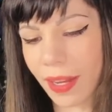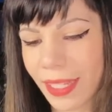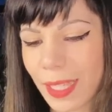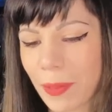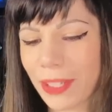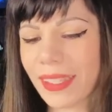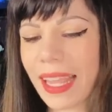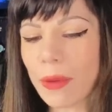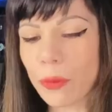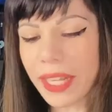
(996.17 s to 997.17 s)
Spirit's
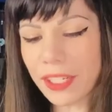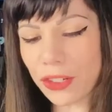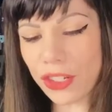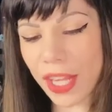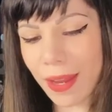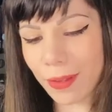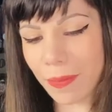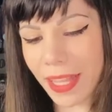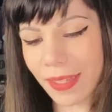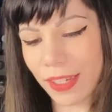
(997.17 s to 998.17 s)
like, read your channel
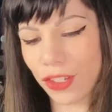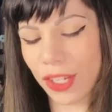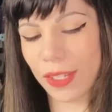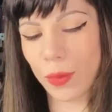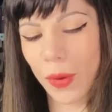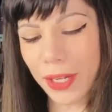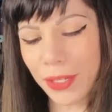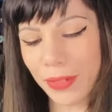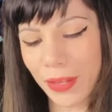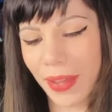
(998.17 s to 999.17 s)
messages. What are
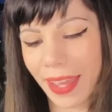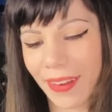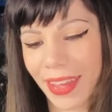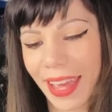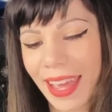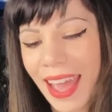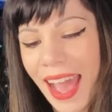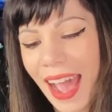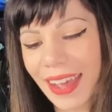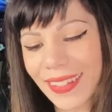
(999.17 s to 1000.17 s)
you doing? Okay.
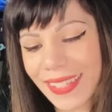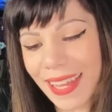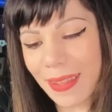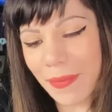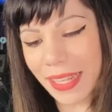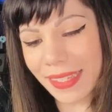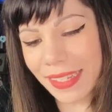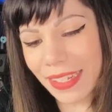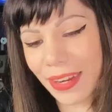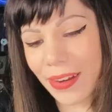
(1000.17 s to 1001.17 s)
I also had the
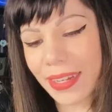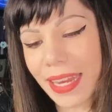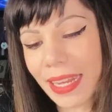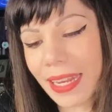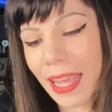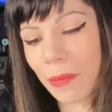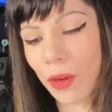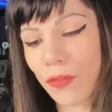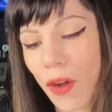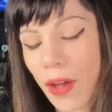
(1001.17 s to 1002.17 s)
message here. Nickname
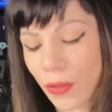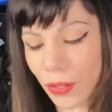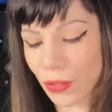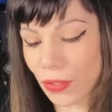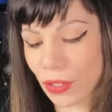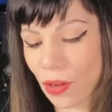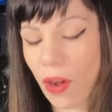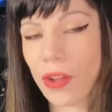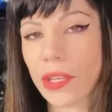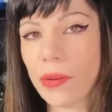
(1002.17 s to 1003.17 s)
your father used to
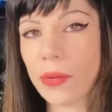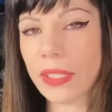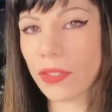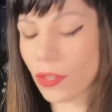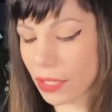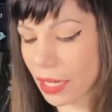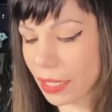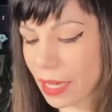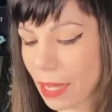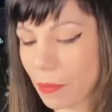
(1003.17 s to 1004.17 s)
call you. Is there a
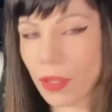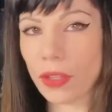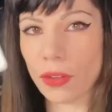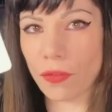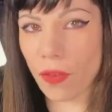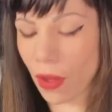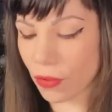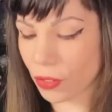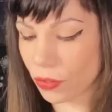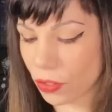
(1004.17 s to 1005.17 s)
nickname your
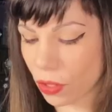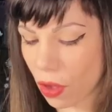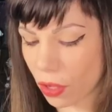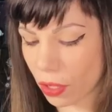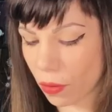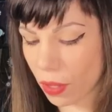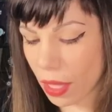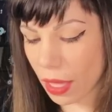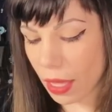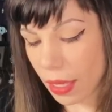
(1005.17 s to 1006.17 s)
father used to call you?
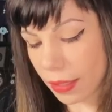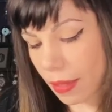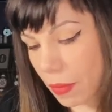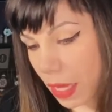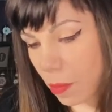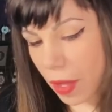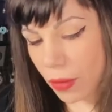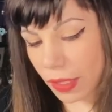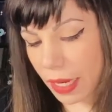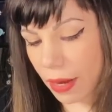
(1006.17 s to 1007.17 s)
Something
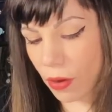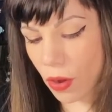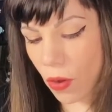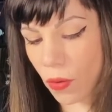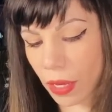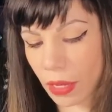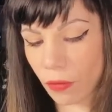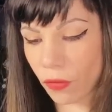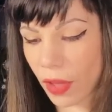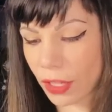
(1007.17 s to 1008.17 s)
about tarot,
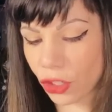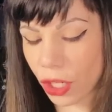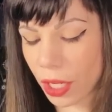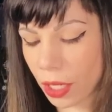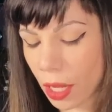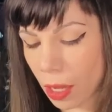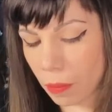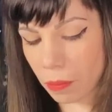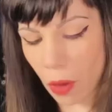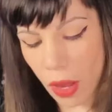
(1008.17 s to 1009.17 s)
confession,
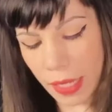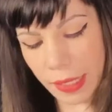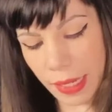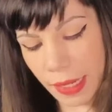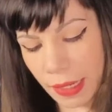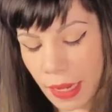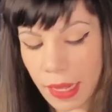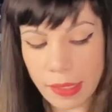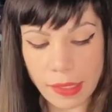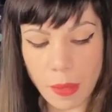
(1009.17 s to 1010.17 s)
bonded.
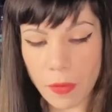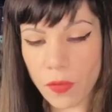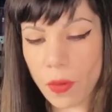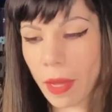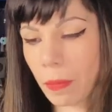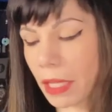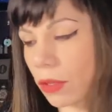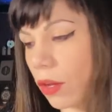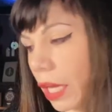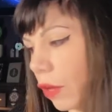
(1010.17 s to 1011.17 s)
Some of you might be
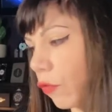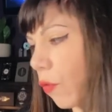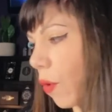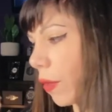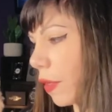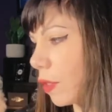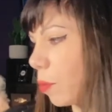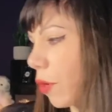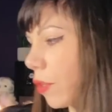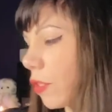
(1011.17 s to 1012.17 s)
looking for this
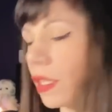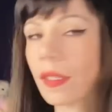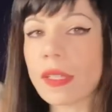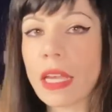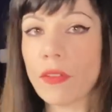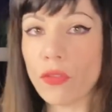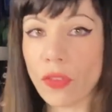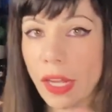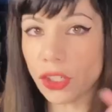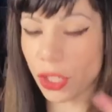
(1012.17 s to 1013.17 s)
person's
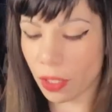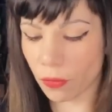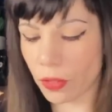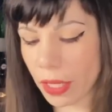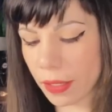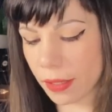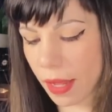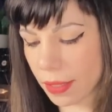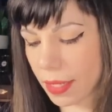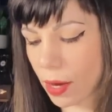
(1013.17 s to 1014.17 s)
confession via
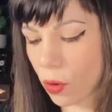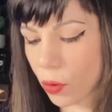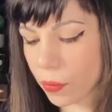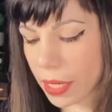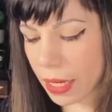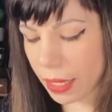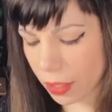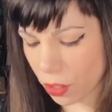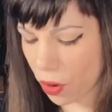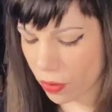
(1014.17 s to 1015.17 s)
a tarot reading.
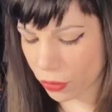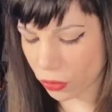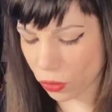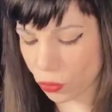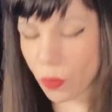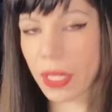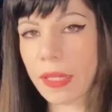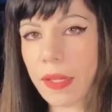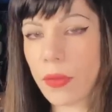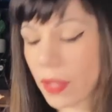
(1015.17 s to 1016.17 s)
You know how there's those
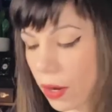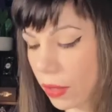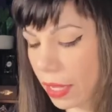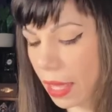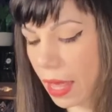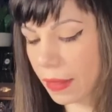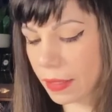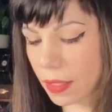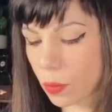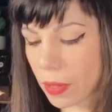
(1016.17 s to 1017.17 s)
readings out there like
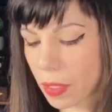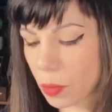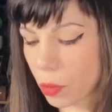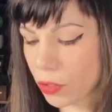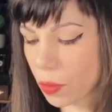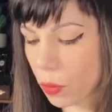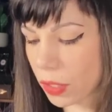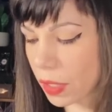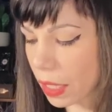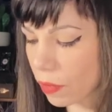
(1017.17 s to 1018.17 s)
this is what this person
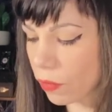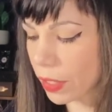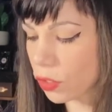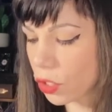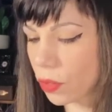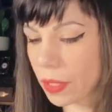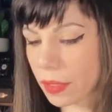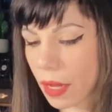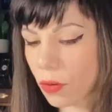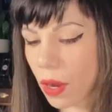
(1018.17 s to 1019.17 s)
wants to confess to you,
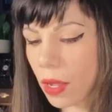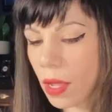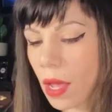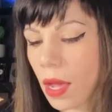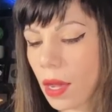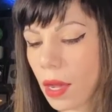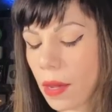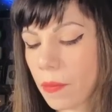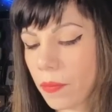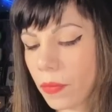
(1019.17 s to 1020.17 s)
etc.
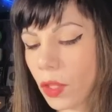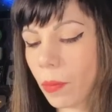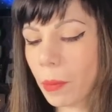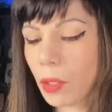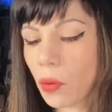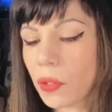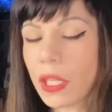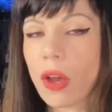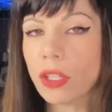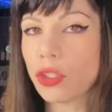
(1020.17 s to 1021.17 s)
Um, you might be
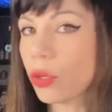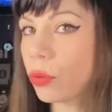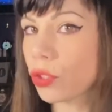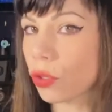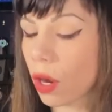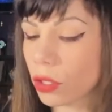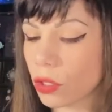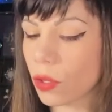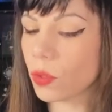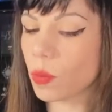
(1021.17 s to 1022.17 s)
holding on too strong
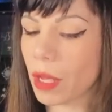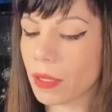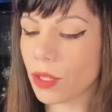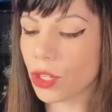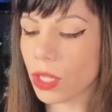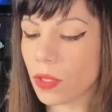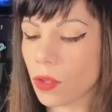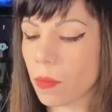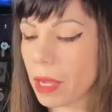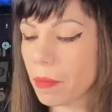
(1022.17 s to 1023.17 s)
to those messages.
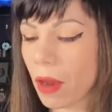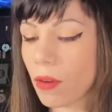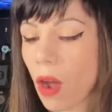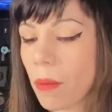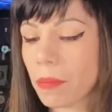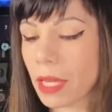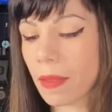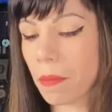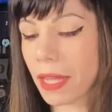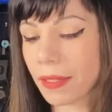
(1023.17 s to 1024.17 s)
There might not be
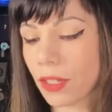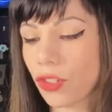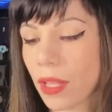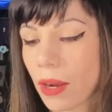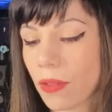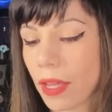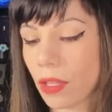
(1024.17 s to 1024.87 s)
the message there that